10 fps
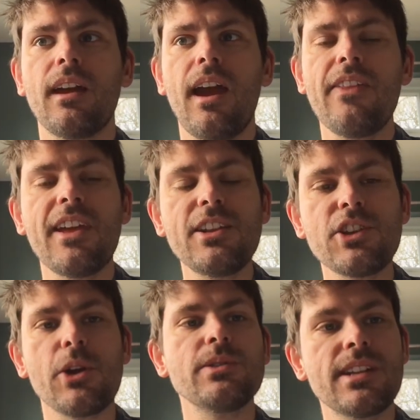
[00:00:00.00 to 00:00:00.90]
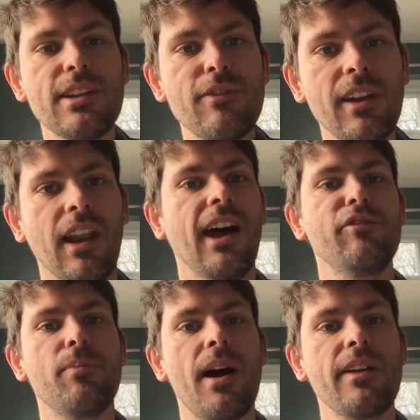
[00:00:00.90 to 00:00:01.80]
And they don't live a
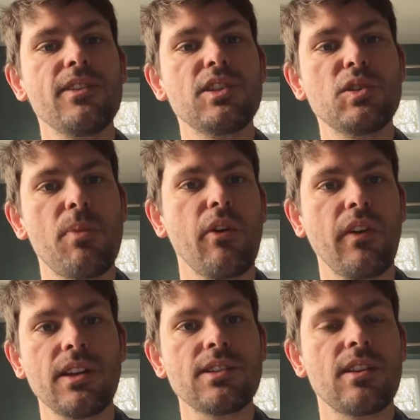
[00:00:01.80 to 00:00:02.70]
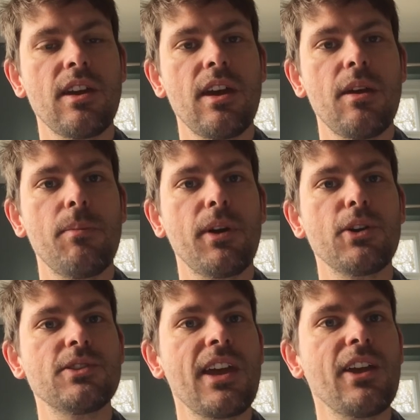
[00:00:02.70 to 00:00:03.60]
life by the Spirit
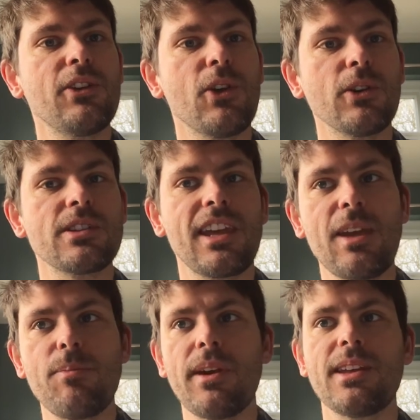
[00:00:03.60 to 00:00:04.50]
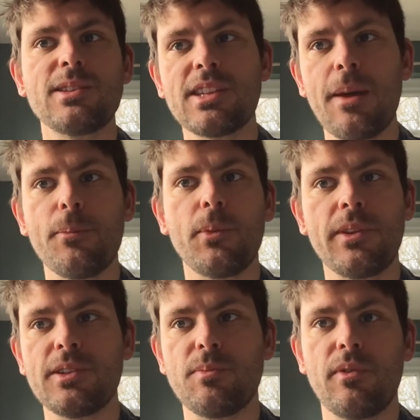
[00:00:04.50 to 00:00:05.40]
because they are not keeping in step with
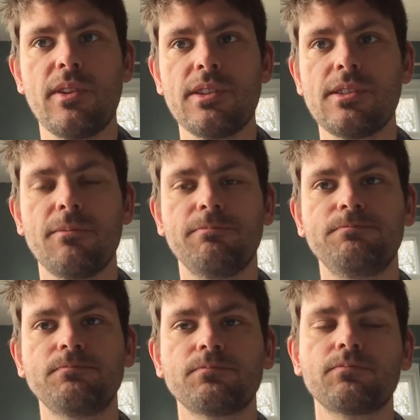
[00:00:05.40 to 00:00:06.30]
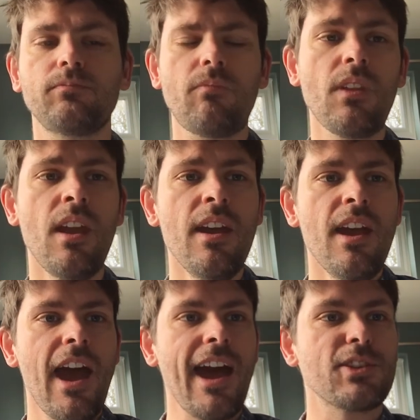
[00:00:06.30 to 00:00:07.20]
the Spirit.
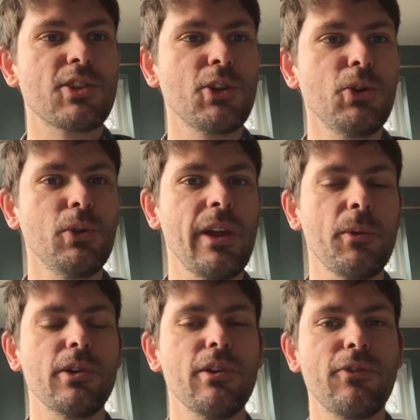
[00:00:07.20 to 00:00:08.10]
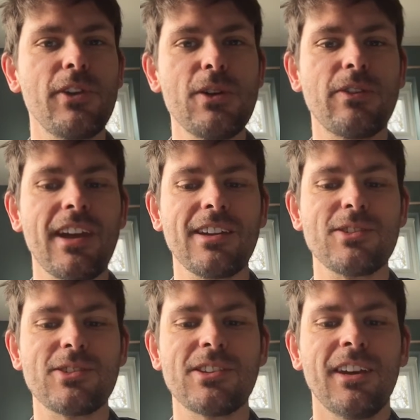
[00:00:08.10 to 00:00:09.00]
At school, there were a few
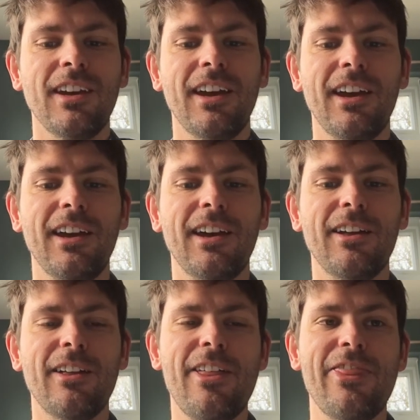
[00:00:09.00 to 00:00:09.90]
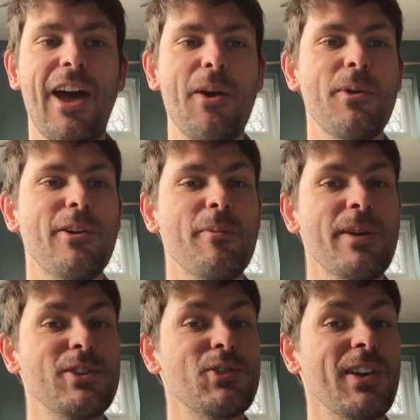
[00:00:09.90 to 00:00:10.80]
things that were a
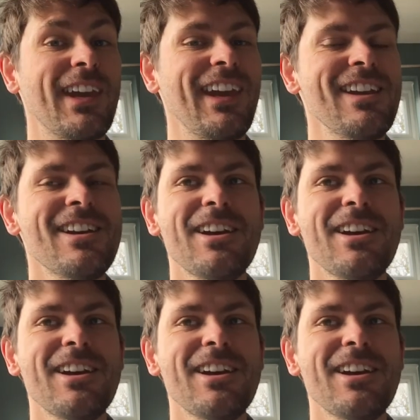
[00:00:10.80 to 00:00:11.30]
bit tricky.